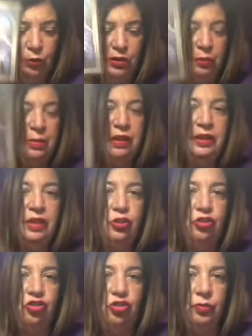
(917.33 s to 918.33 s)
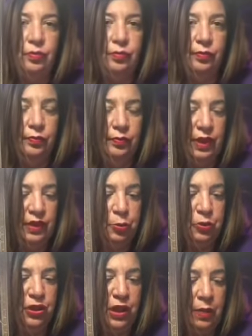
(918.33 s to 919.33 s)
There's a message that's
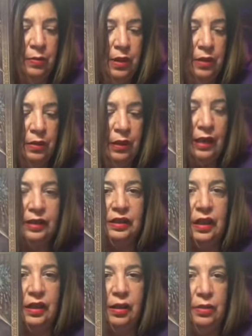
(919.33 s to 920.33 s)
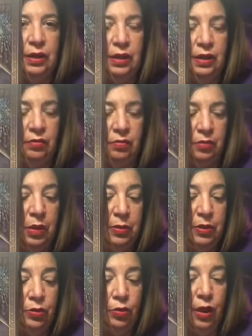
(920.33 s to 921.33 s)
supposed to come in that is not coming in.
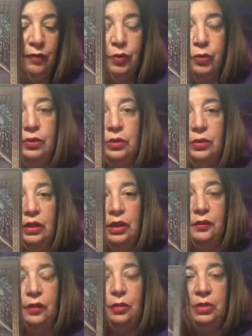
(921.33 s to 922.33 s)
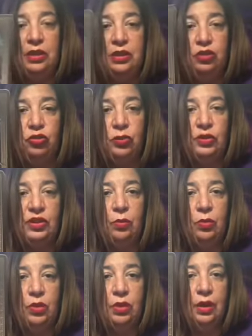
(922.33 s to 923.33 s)
Maybe you have to deliver a message to
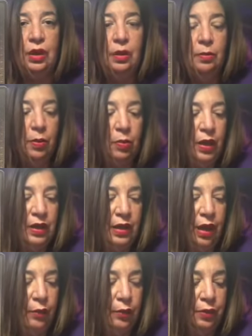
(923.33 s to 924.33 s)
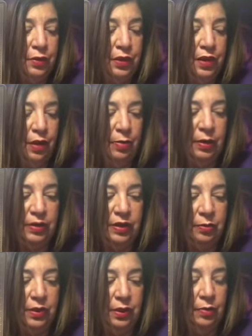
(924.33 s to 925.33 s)
someone, but right now you're thinking about
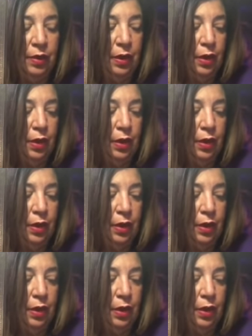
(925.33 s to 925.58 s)
something.